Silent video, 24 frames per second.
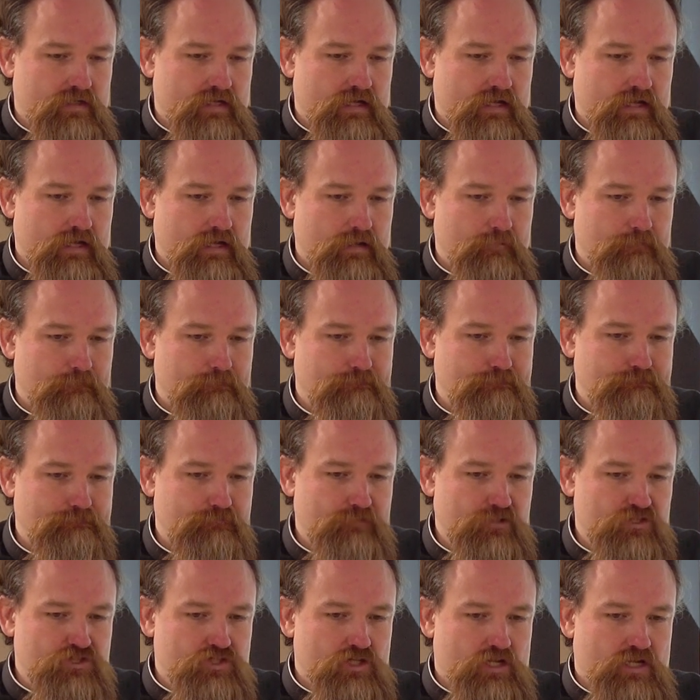um,
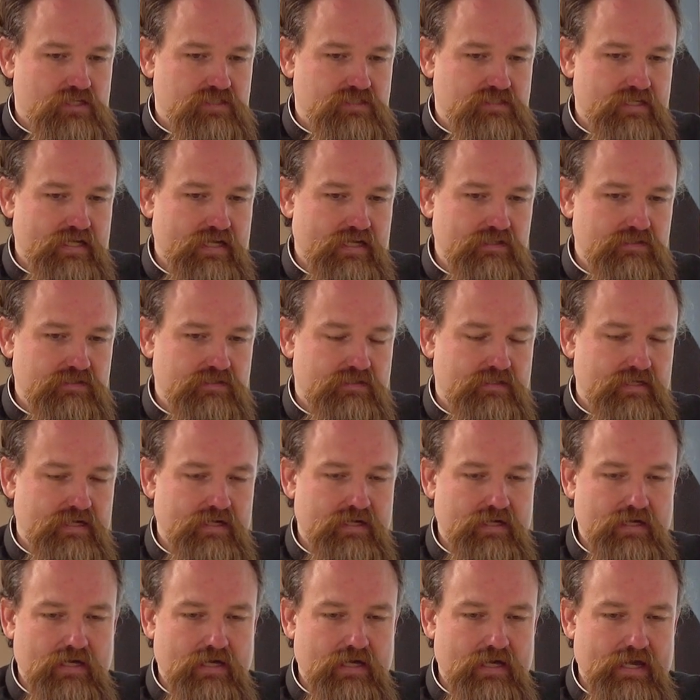Saul says
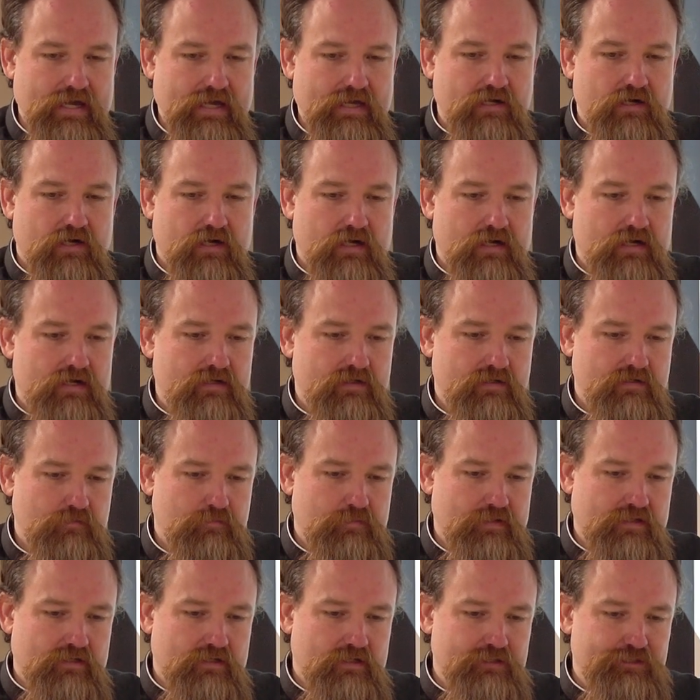that uh, Hagar,
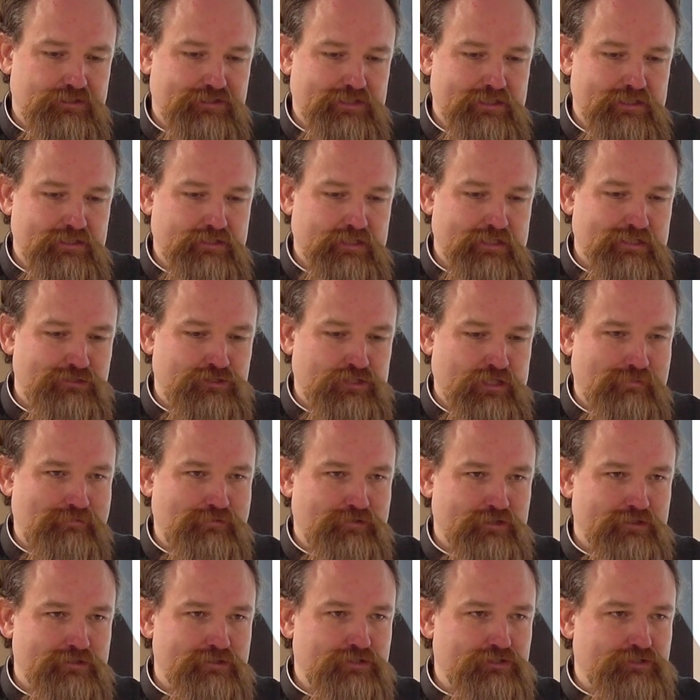because she's
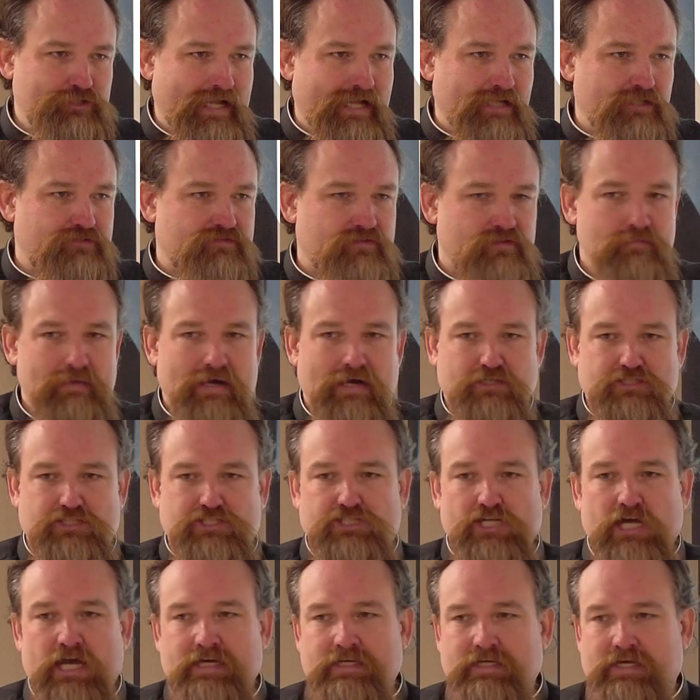Egyptian, stands for Mount
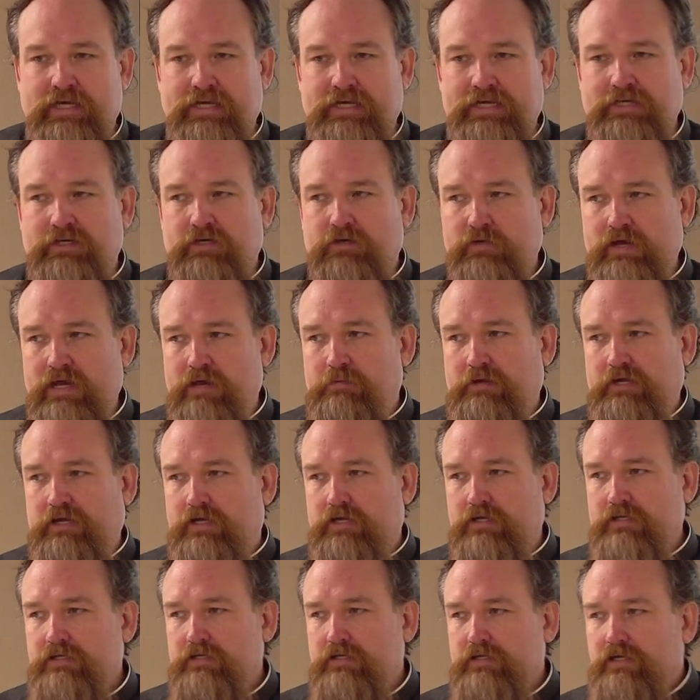Sinai in
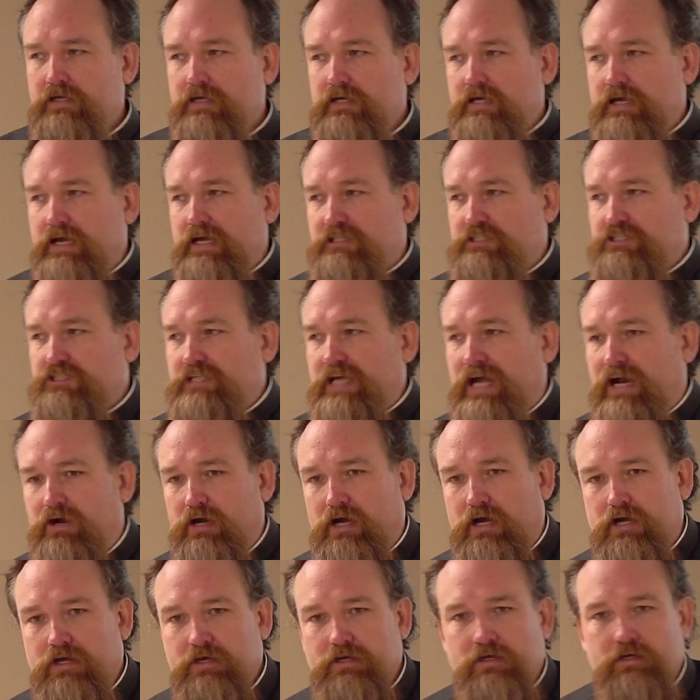Arabia, and
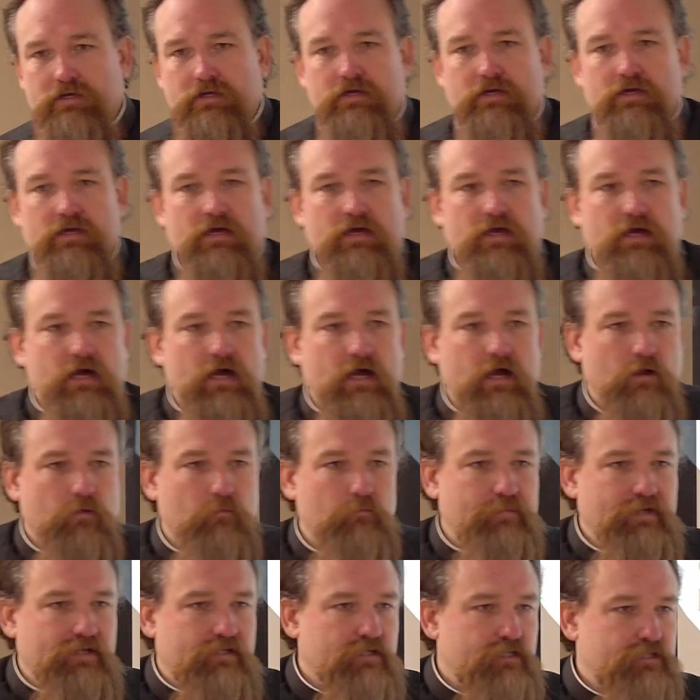Sarah,
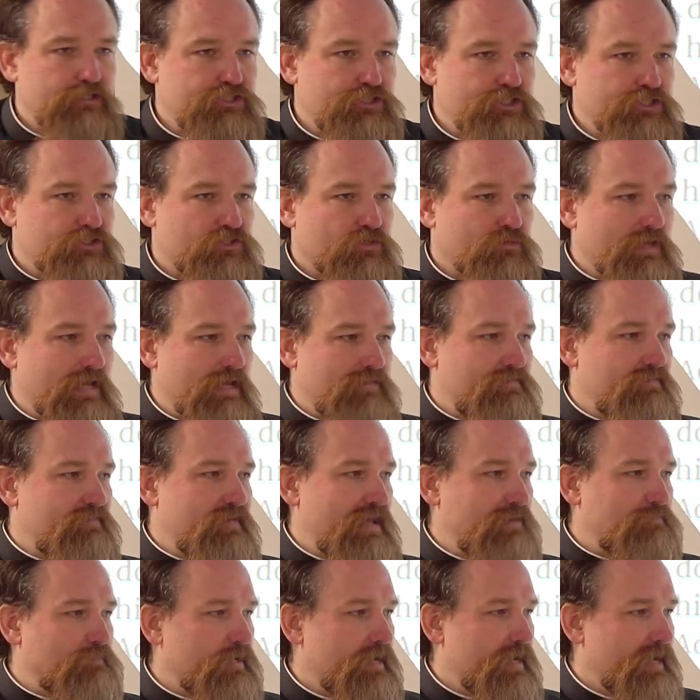um, because she's the wife of
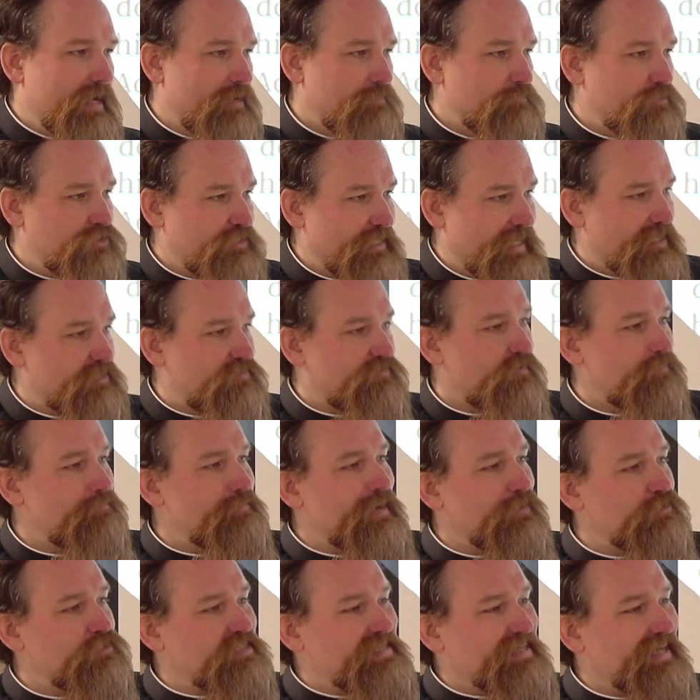Abraham, stands for
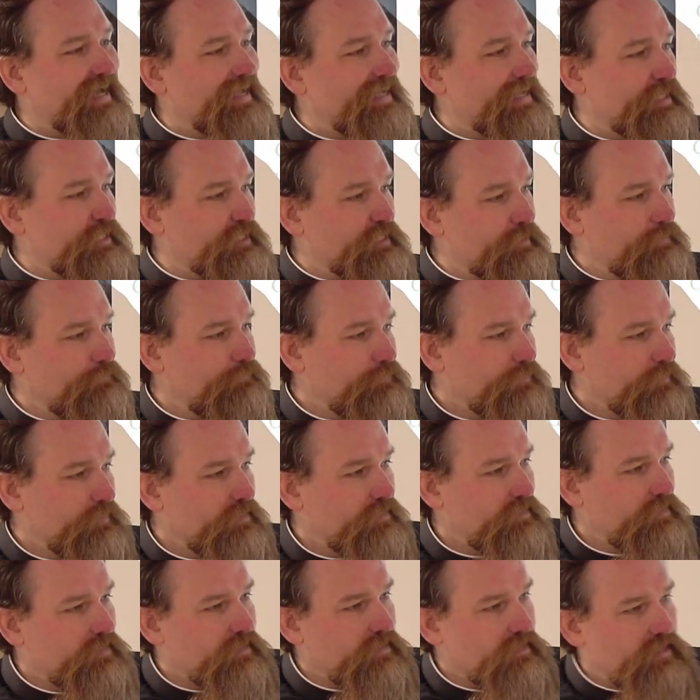Mount Zion.
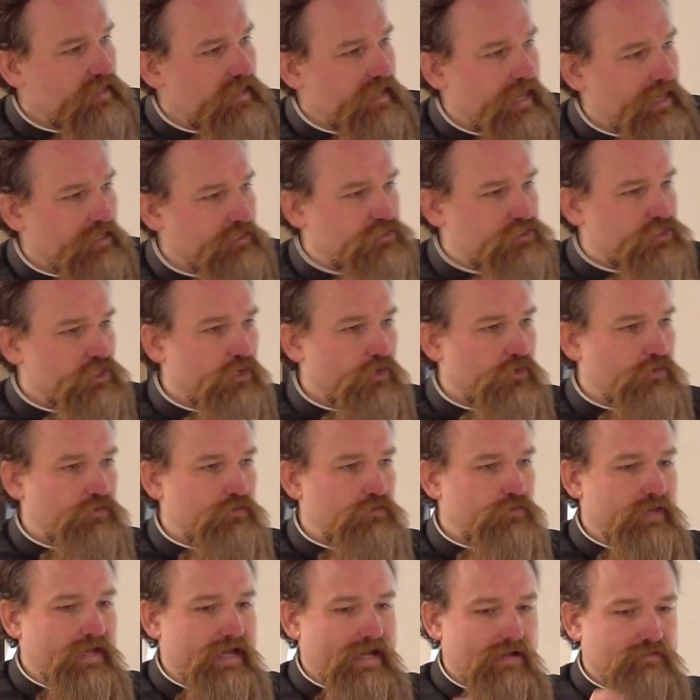And so
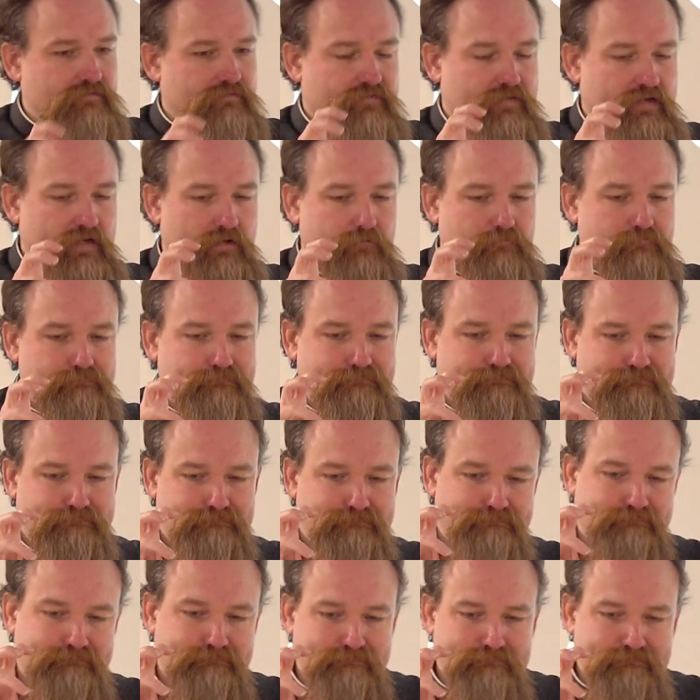you have um,
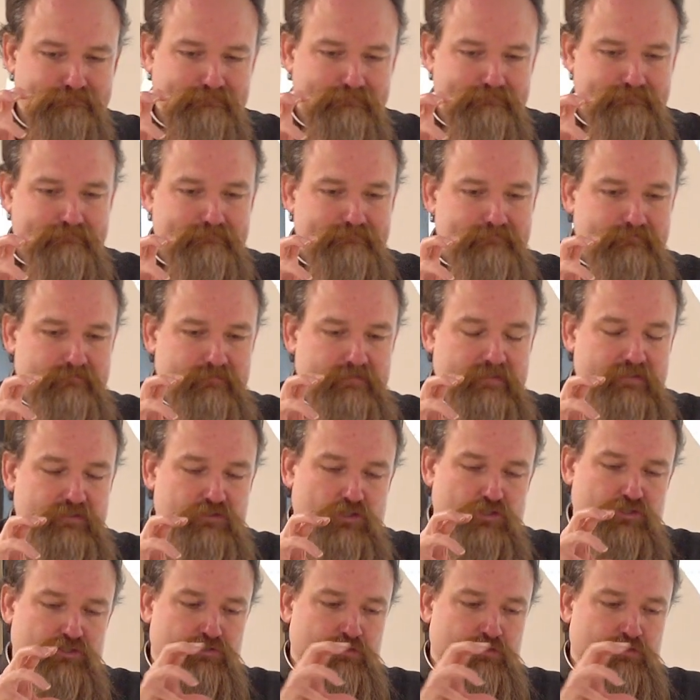the